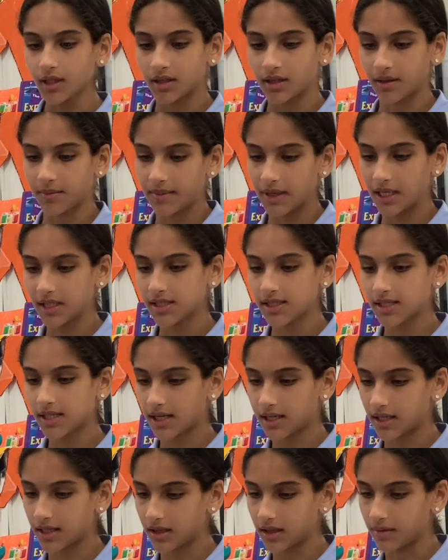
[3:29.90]
The main
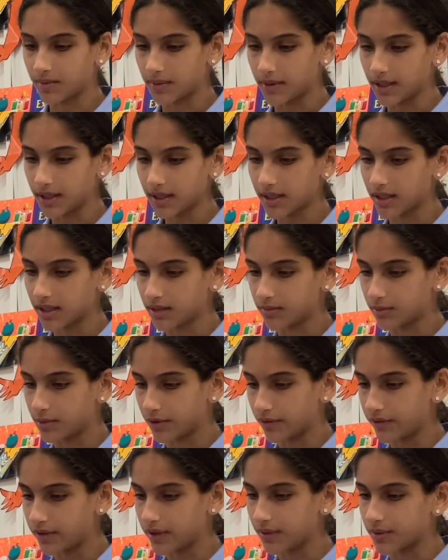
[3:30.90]
setting in the book and
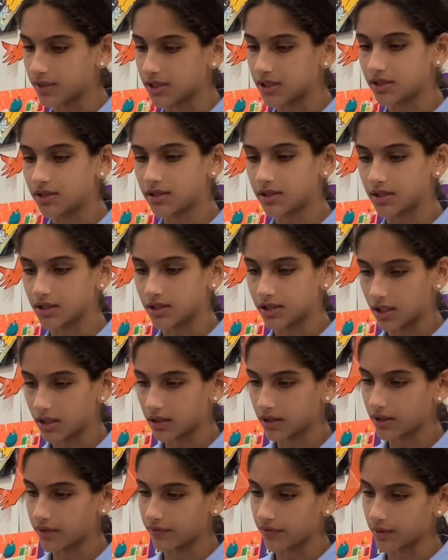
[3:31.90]
movie was the
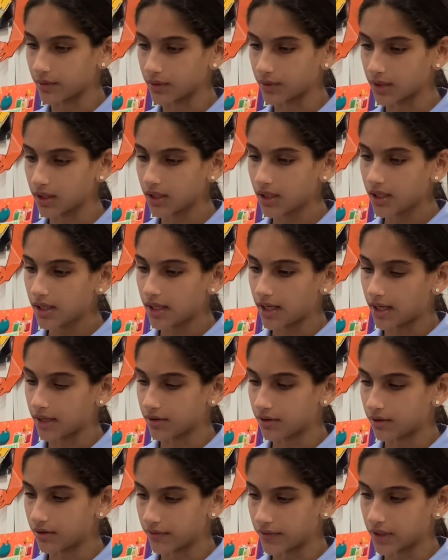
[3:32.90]
jungle of Newell and
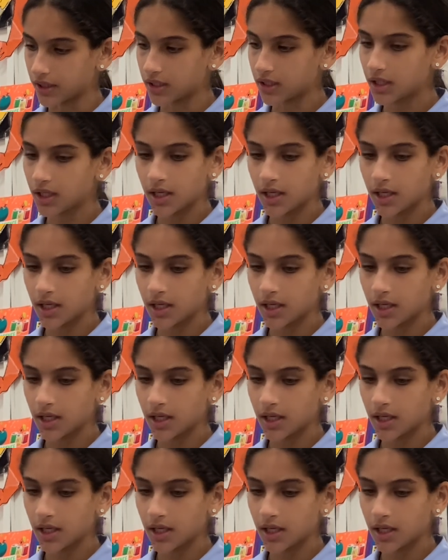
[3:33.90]
Whoville.